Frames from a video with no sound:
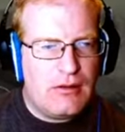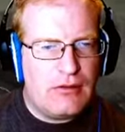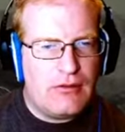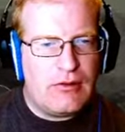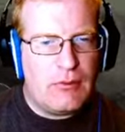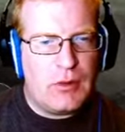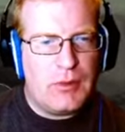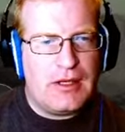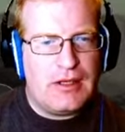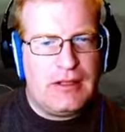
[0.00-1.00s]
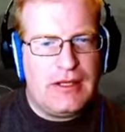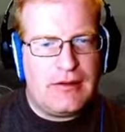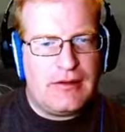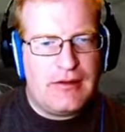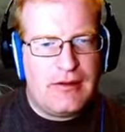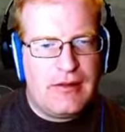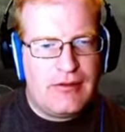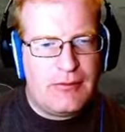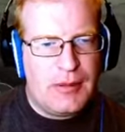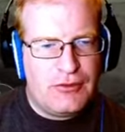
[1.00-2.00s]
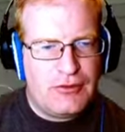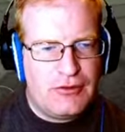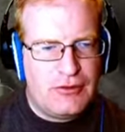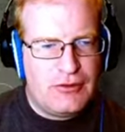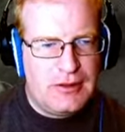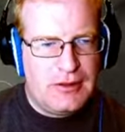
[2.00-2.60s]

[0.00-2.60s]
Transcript: somewhere we can get this belt to it.